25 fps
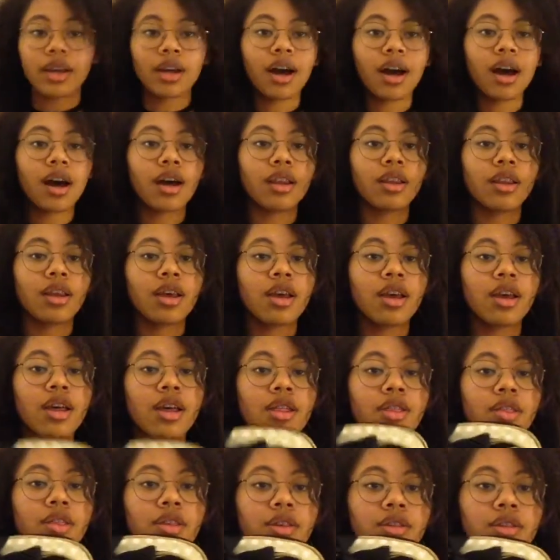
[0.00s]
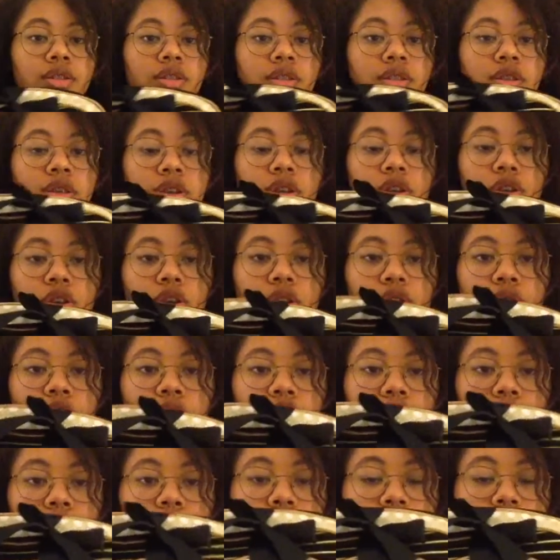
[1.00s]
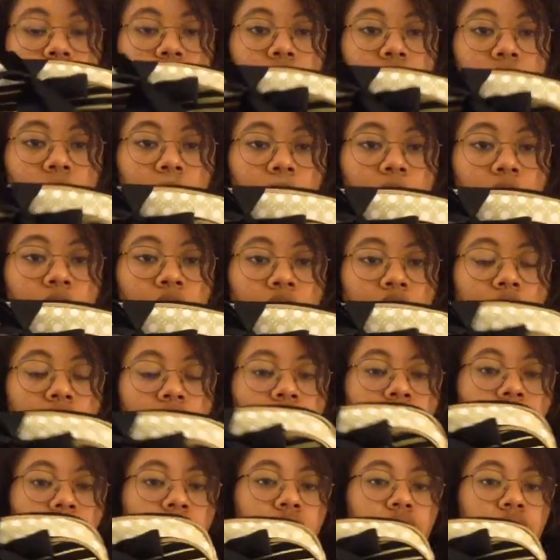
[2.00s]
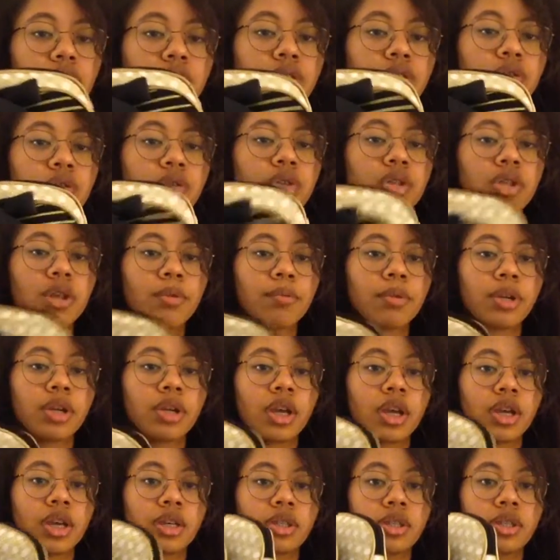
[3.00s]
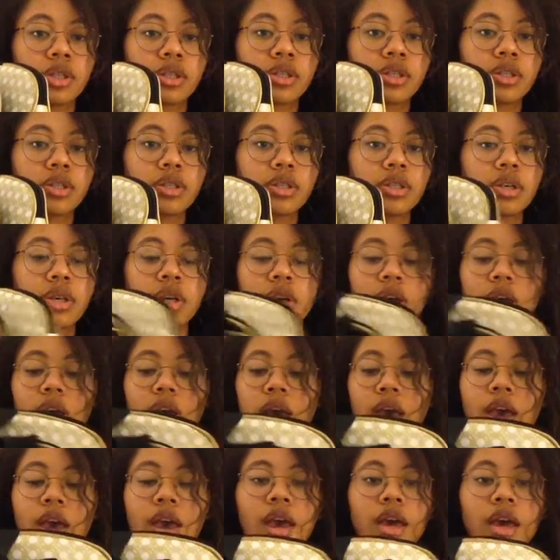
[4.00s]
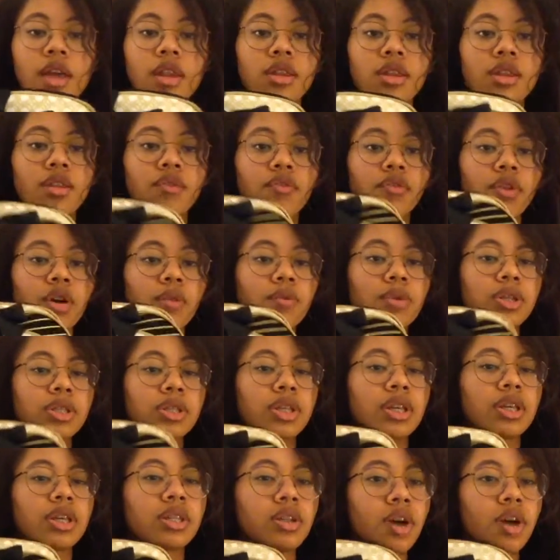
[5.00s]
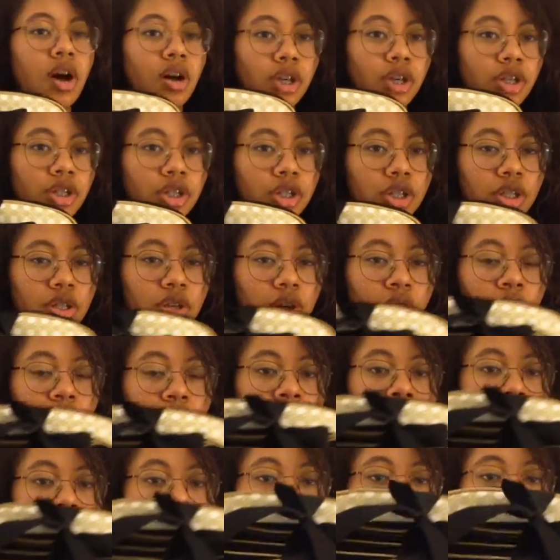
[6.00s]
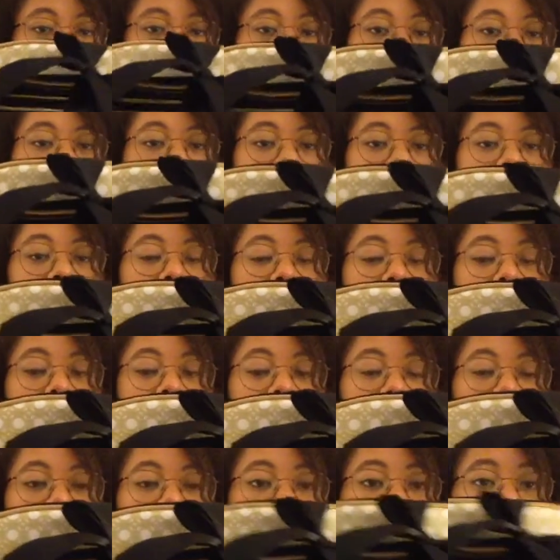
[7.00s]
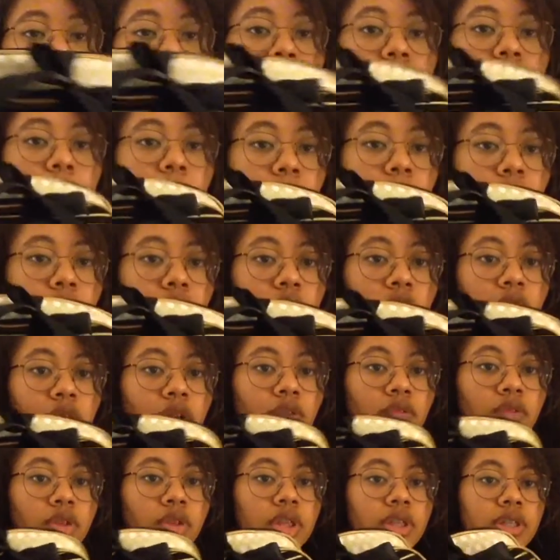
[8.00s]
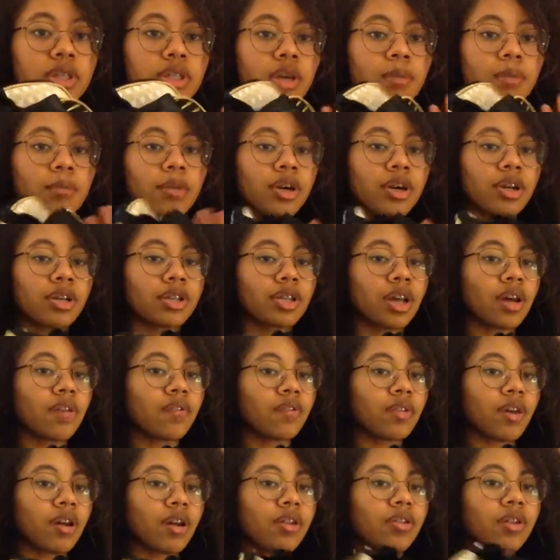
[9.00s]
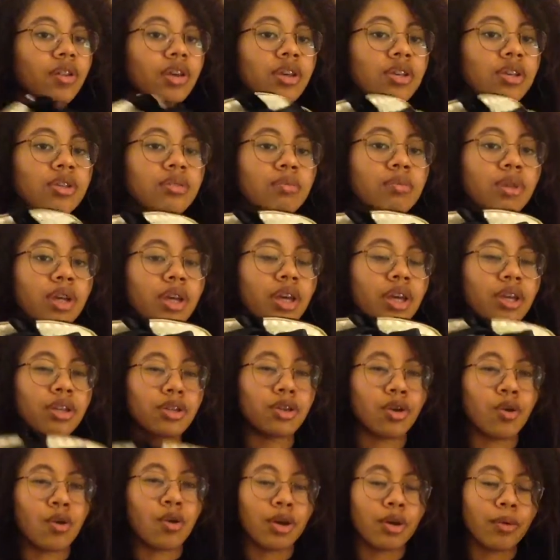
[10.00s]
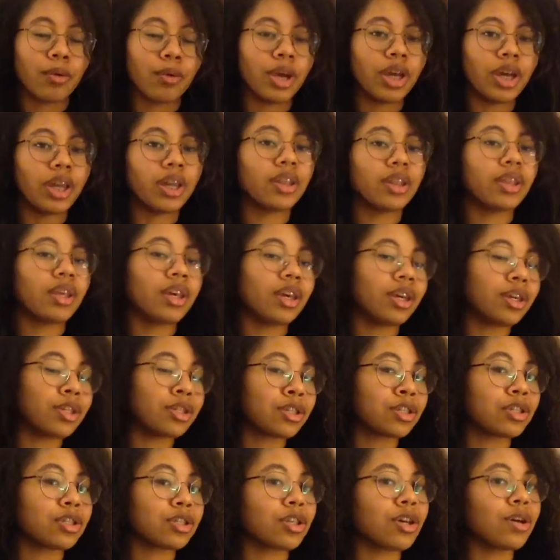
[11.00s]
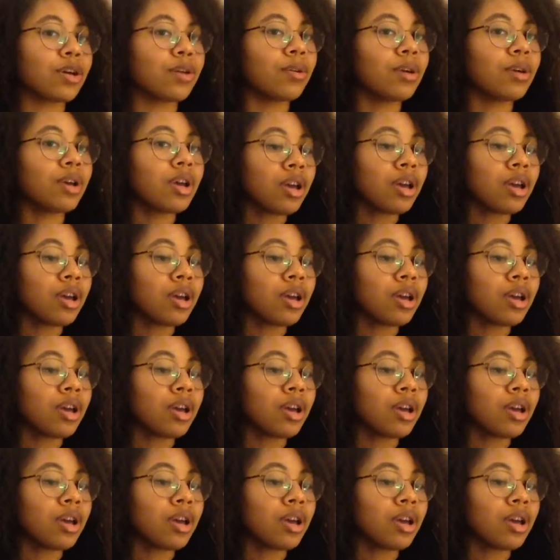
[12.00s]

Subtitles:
got this cute makeup kit. It's just three separate cases, and the front one says Talk is Chic on it, and I think they'll be really good for the summer because I have a lot of things planned, going away to things. So